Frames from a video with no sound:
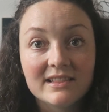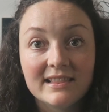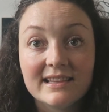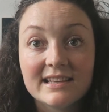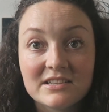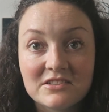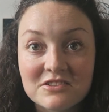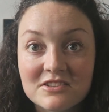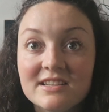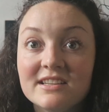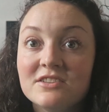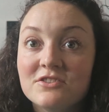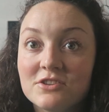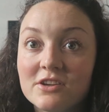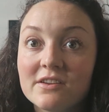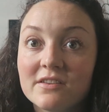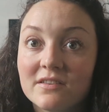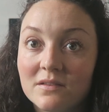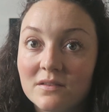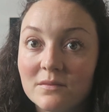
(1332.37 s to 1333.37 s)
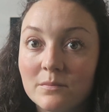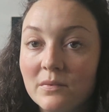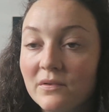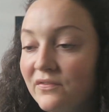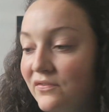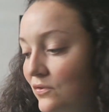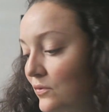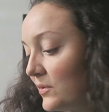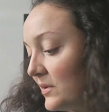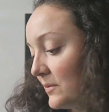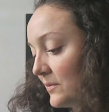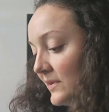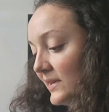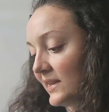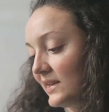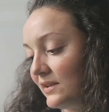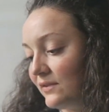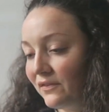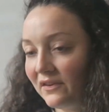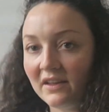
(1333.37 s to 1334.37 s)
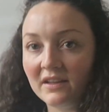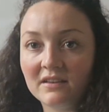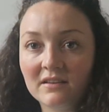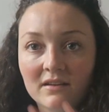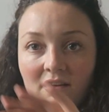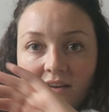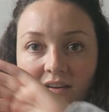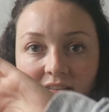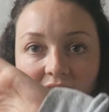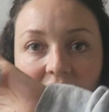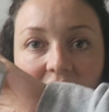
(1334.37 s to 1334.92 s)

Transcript: literally just before we were leaving, I